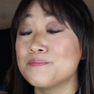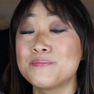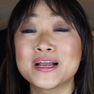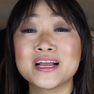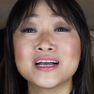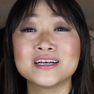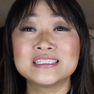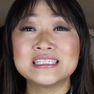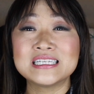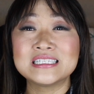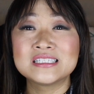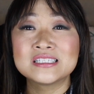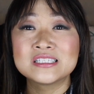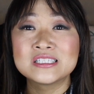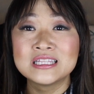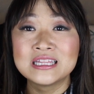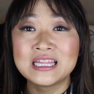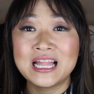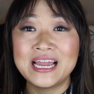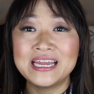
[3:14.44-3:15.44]
Because
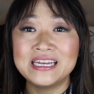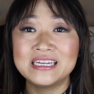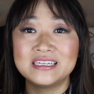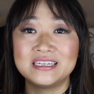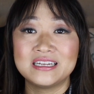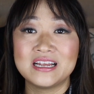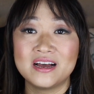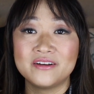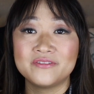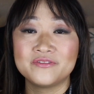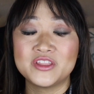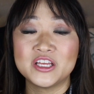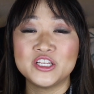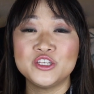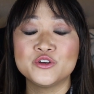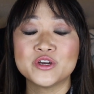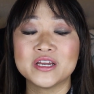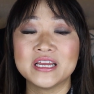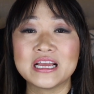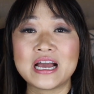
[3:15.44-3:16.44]
it's light enough
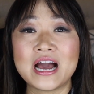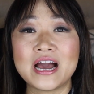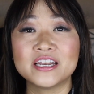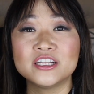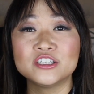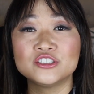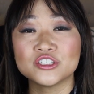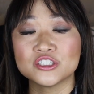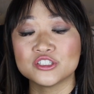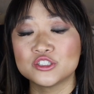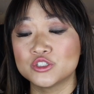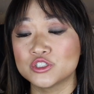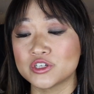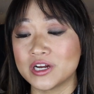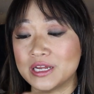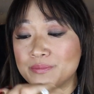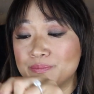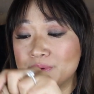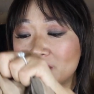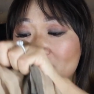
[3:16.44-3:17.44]
that you can kind of just
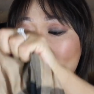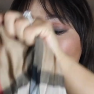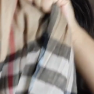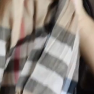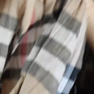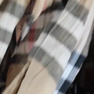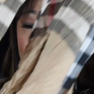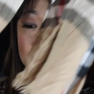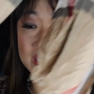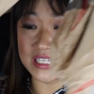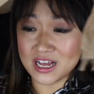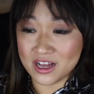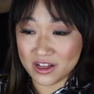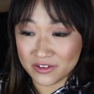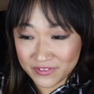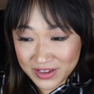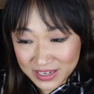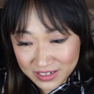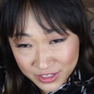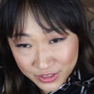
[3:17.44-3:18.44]
drape it on
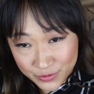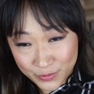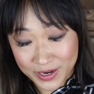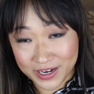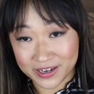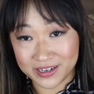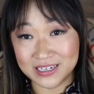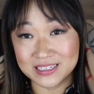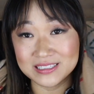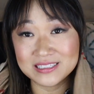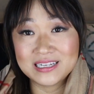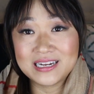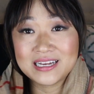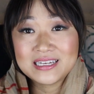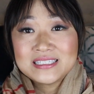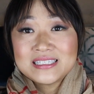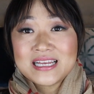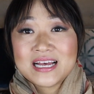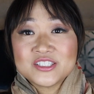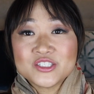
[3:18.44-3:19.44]
yourself and wear it as an
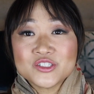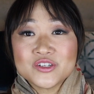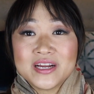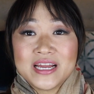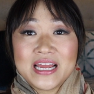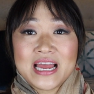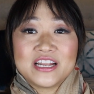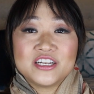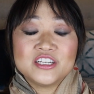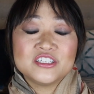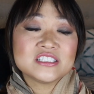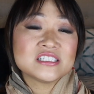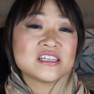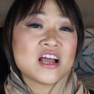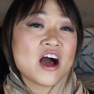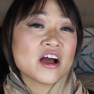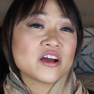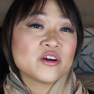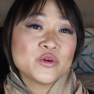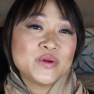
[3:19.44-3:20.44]
accessory, and it's
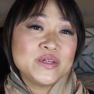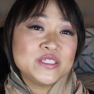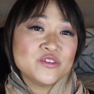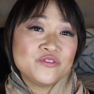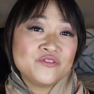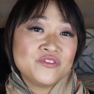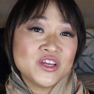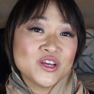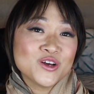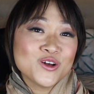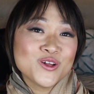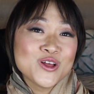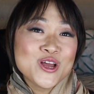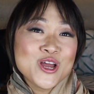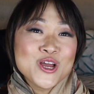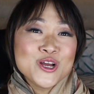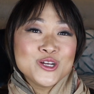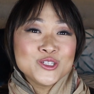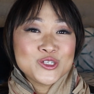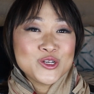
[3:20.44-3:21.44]
not going to feel
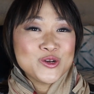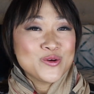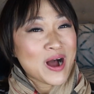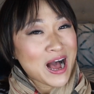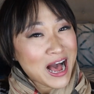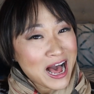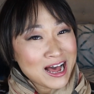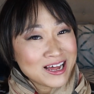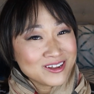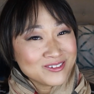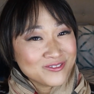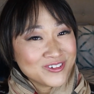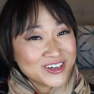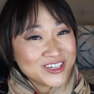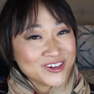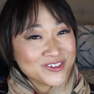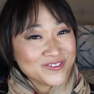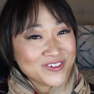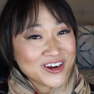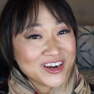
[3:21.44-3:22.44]
too hot
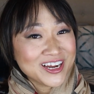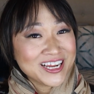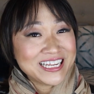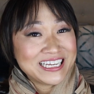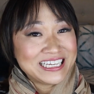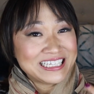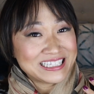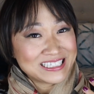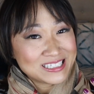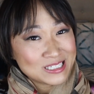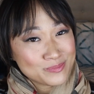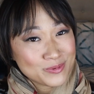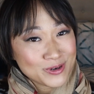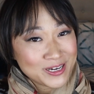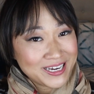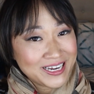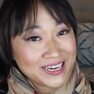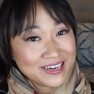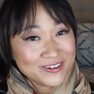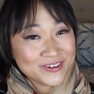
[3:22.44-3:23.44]
when you're wearing it in the
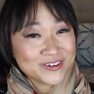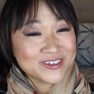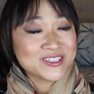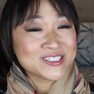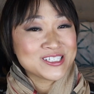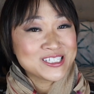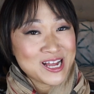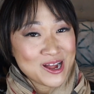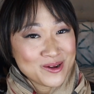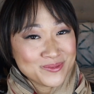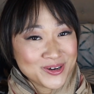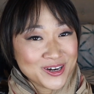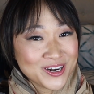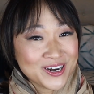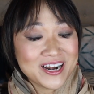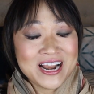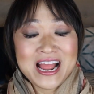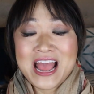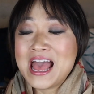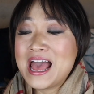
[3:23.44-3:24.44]
spring or the
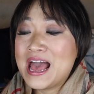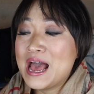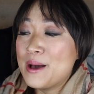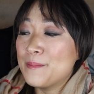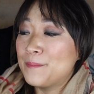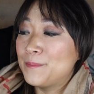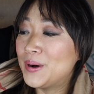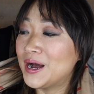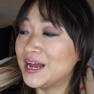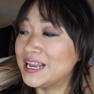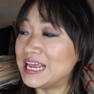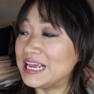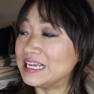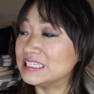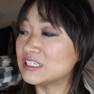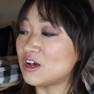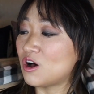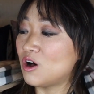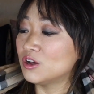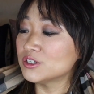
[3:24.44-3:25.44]
summer. But
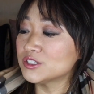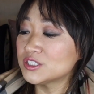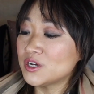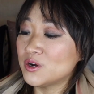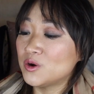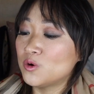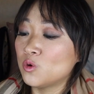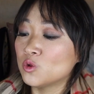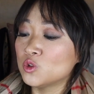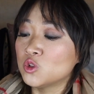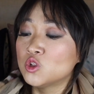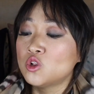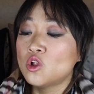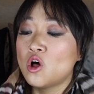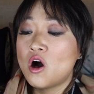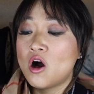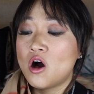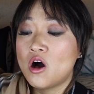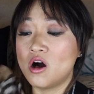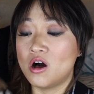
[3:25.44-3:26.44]
it's also
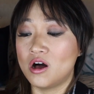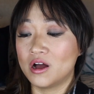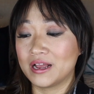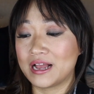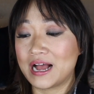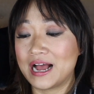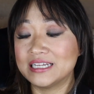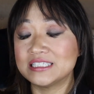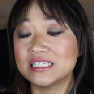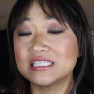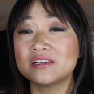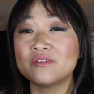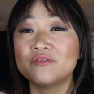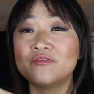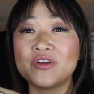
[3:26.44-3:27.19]
long, guys. It's a